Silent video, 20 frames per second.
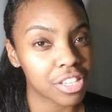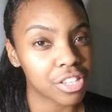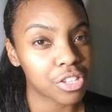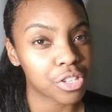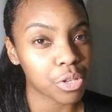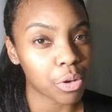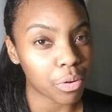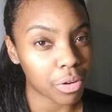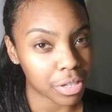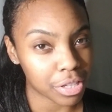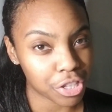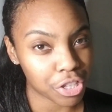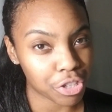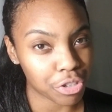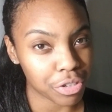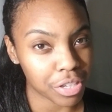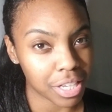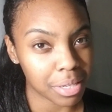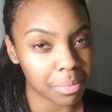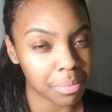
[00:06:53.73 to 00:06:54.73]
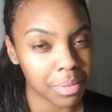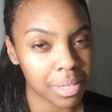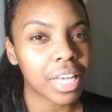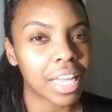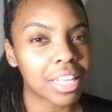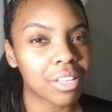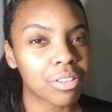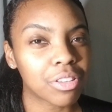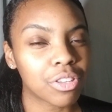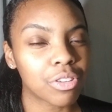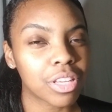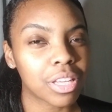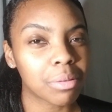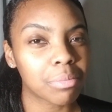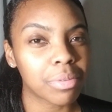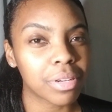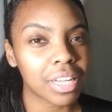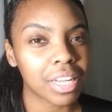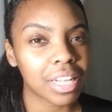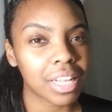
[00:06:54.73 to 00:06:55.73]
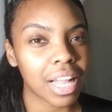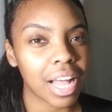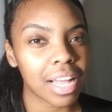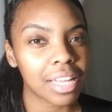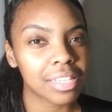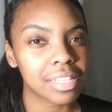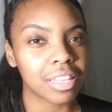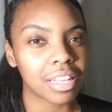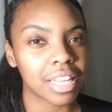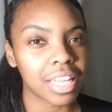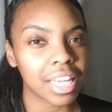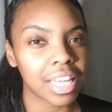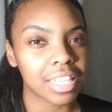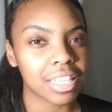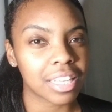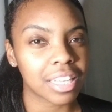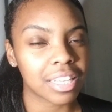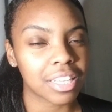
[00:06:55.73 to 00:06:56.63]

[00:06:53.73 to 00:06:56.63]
soda stream, and you can book a class. The link is in the